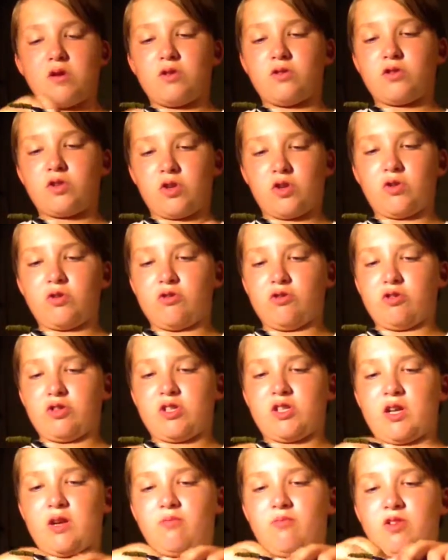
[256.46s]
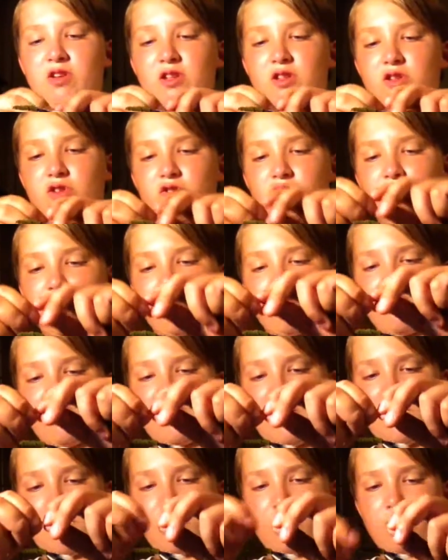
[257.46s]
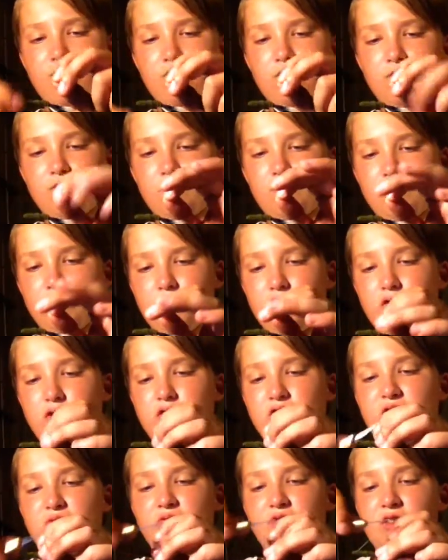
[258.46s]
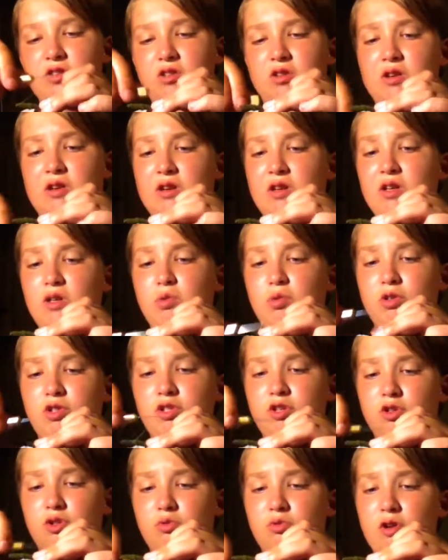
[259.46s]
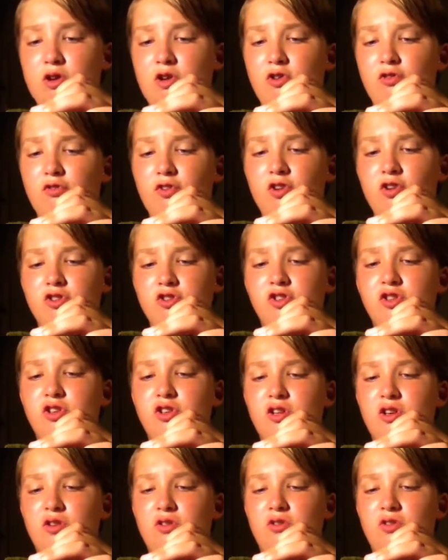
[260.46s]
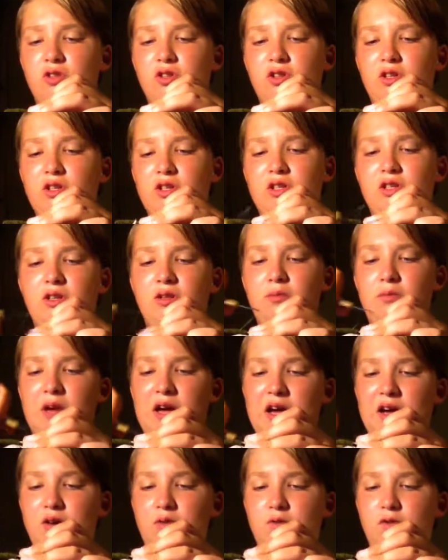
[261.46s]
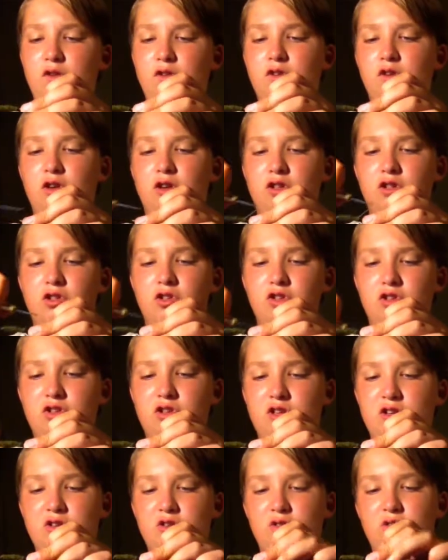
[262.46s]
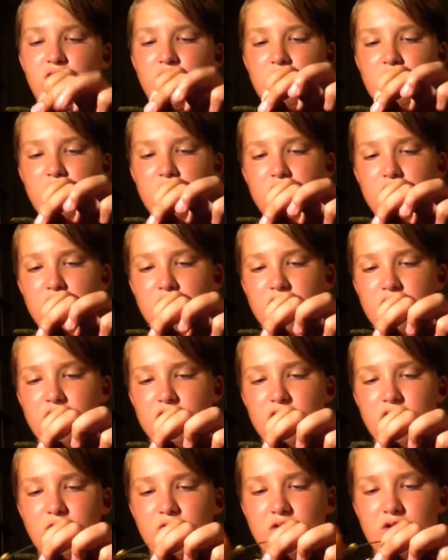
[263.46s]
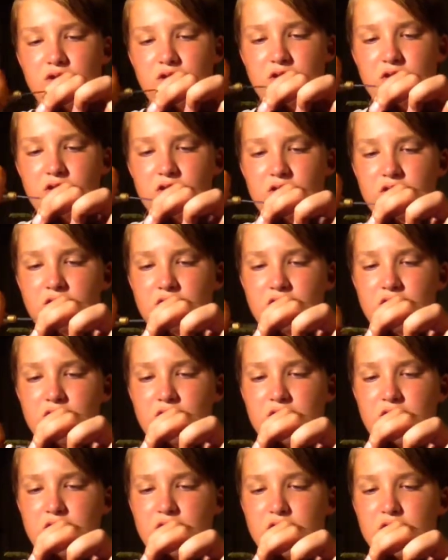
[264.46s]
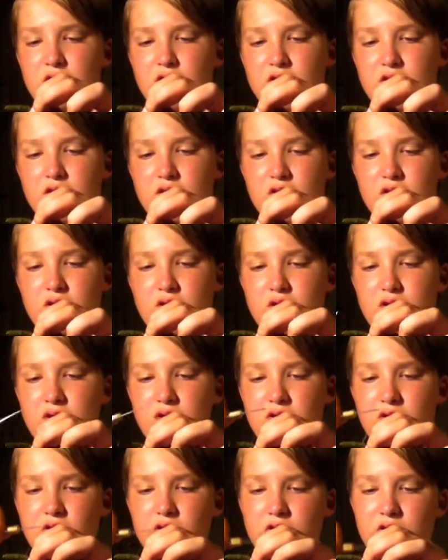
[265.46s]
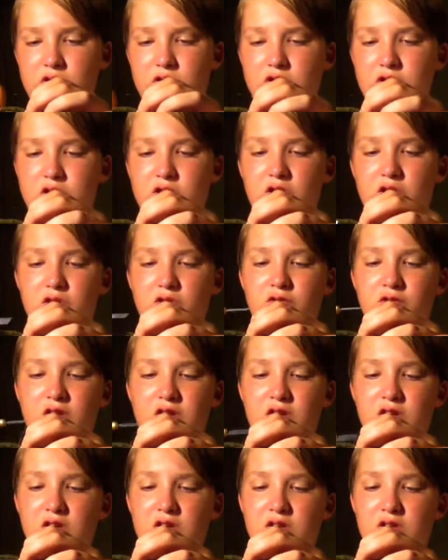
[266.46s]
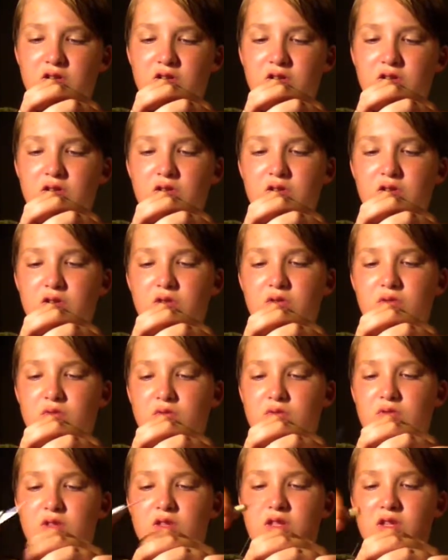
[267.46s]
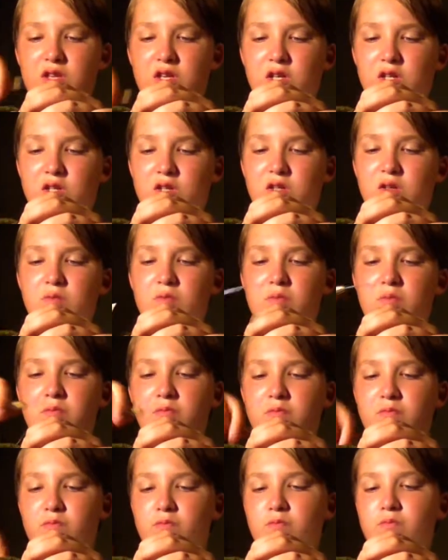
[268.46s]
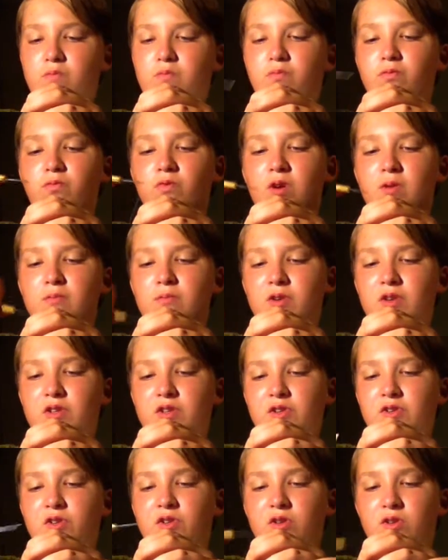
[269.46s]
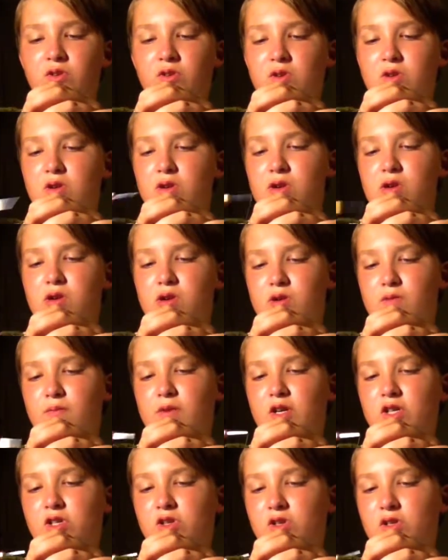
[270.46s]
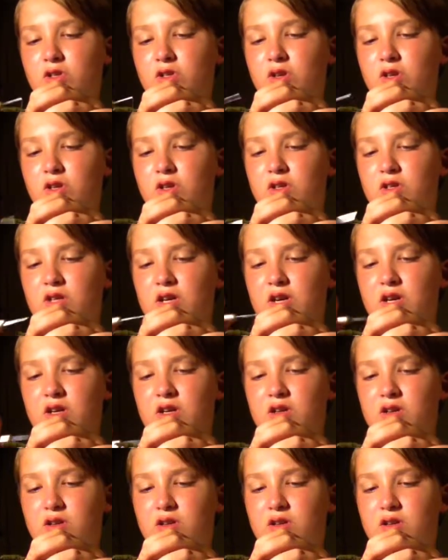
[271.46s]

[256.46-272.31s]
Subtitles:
So you do the same thing that you did with that. So you just want to twist your thread over your chenille till you get to the back where you started the chenille. Then you want to just start right here with this rib material and make sure it's on there tight.